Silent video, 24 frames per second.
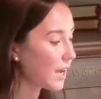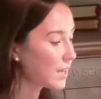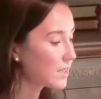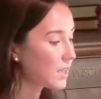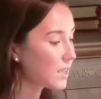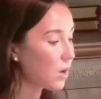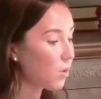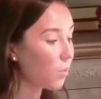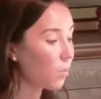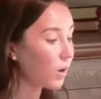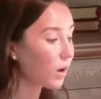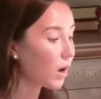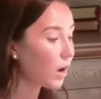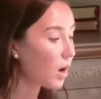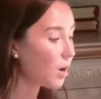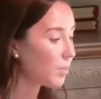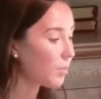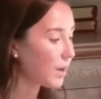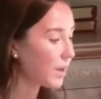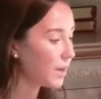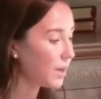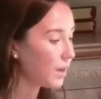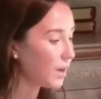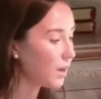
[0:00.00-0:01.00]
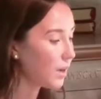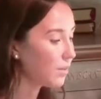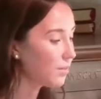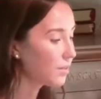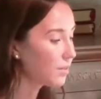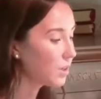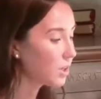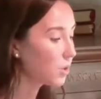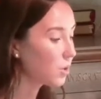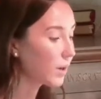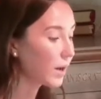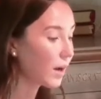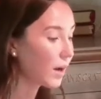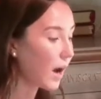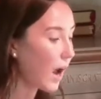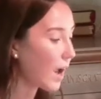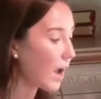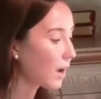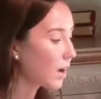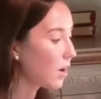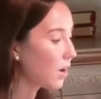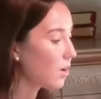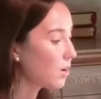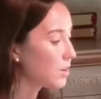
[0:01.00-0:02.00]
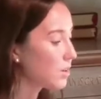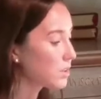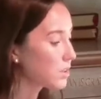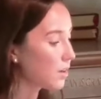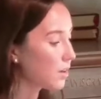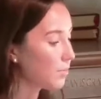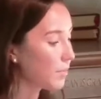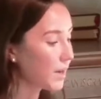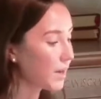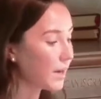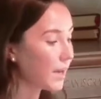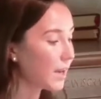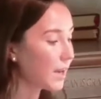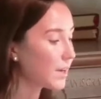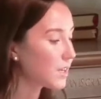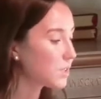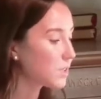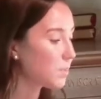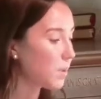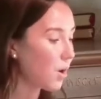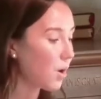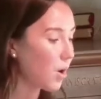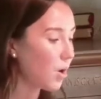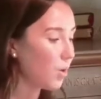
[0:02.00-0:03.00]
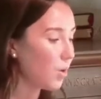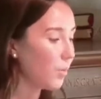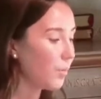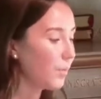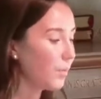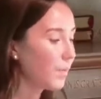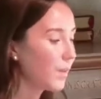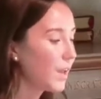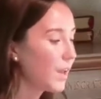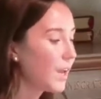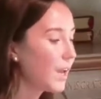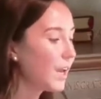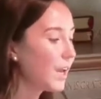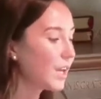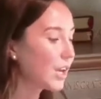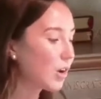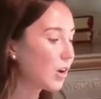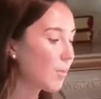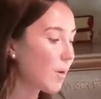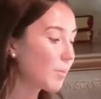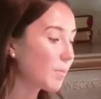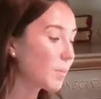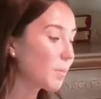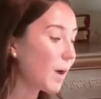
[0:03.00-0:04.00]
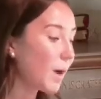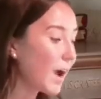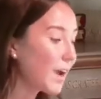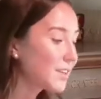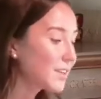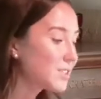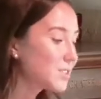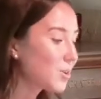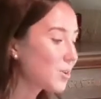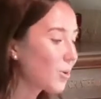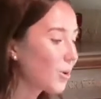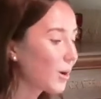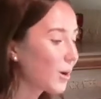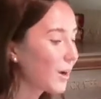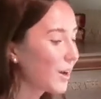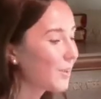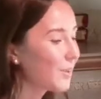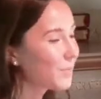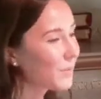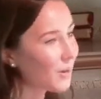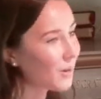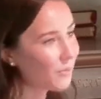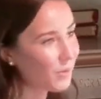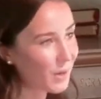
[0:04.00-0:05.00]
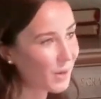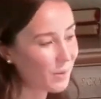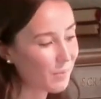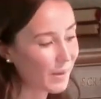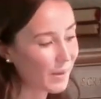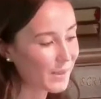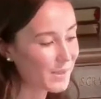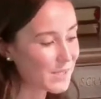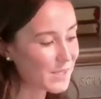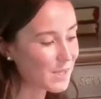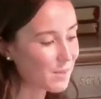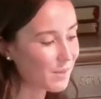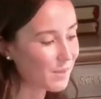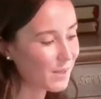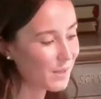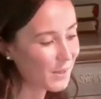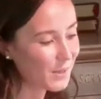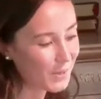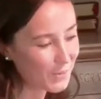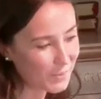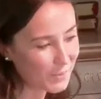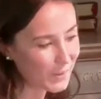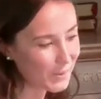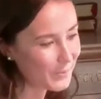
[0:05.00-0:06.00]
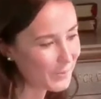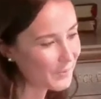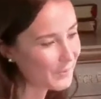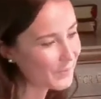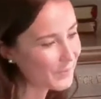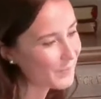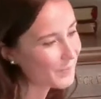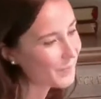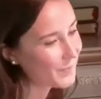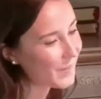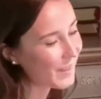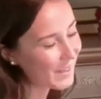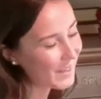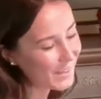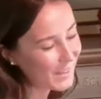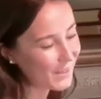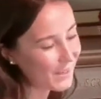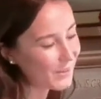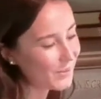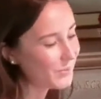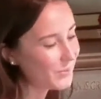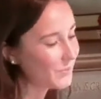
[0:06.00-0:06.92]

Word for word: that we're all made of. You hear echoes of my Nana's poem, and you remember my story of what it means to be human. Thank you.